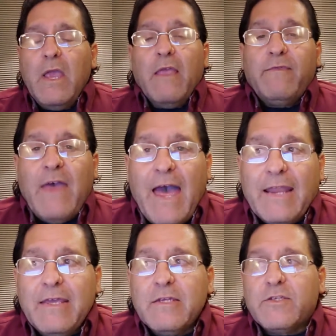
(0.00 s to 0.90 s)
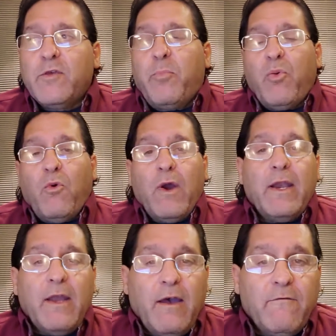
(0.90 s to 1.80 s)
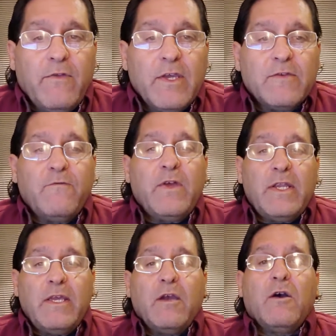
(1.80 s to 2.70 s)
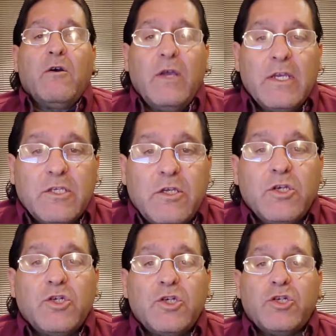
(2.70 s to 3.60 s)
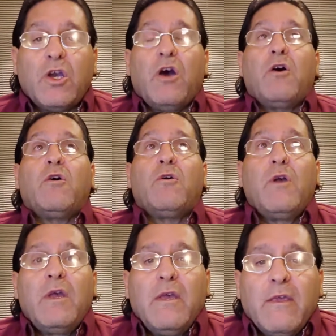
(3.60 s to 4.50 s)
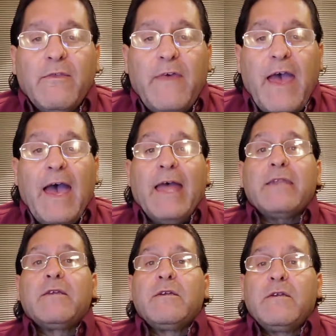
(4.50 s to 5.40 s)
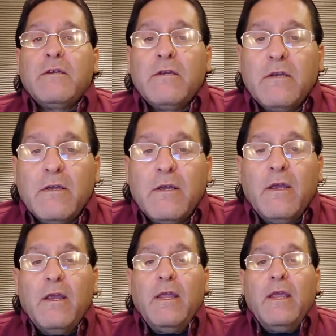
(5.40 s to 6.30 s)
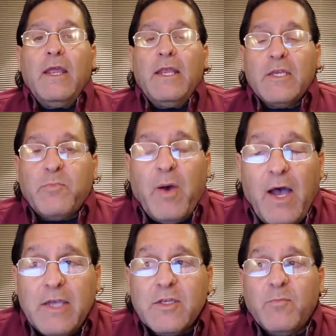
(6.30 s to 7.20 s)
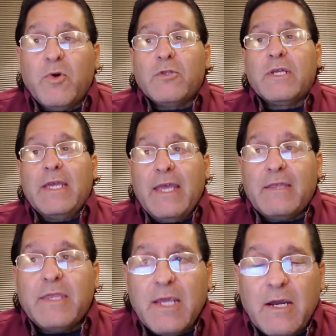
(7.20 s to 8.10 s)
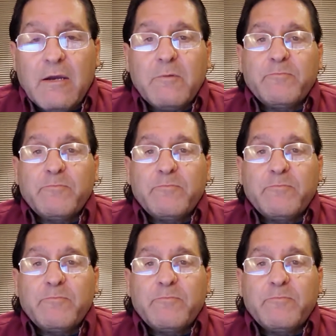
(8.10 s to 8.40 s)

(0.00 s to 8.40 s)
that is the point of this video, is to show that it is possible to get there.